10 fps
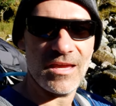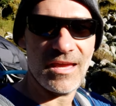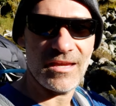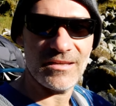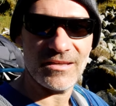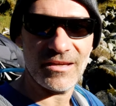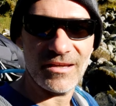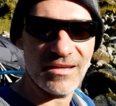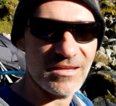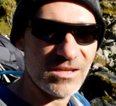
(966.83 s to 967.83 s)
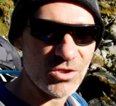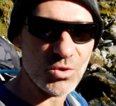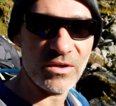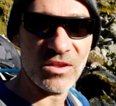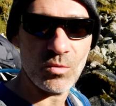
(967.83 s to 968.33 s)
and uh,
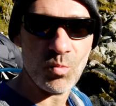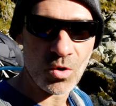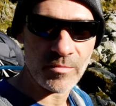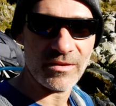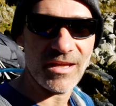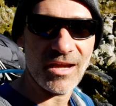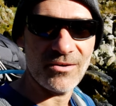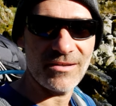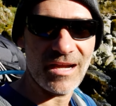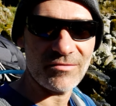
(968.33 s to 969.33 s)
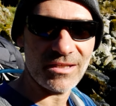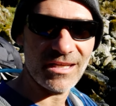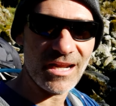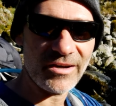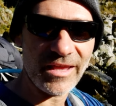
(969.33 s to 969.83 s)
enjoying the warmth now after
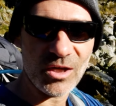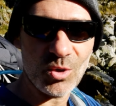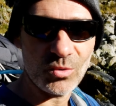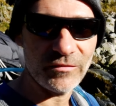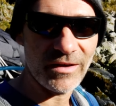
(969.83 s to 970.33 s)
getting out of that cold